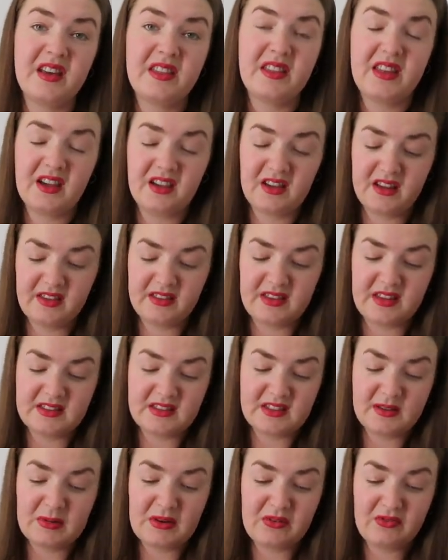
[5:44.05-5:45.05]
I think
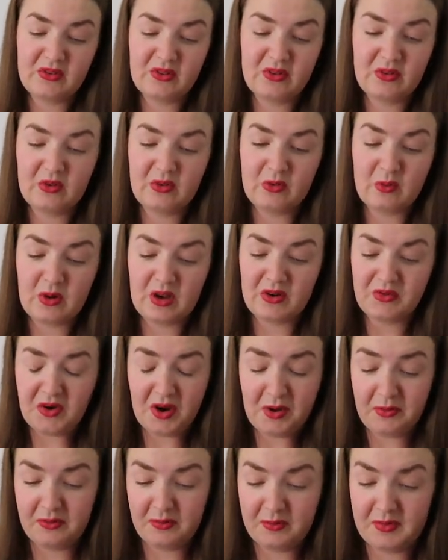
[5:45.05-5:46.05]
there's something not quite
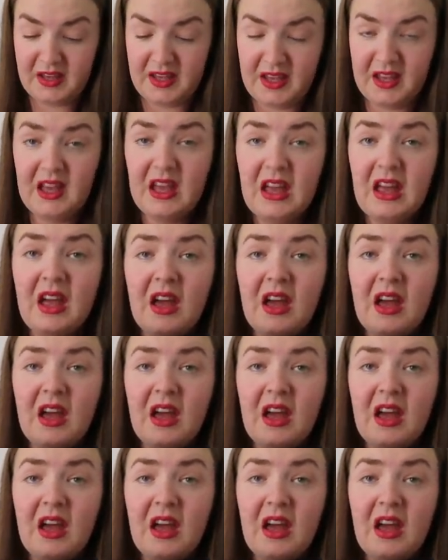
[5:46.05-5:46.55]
right with me.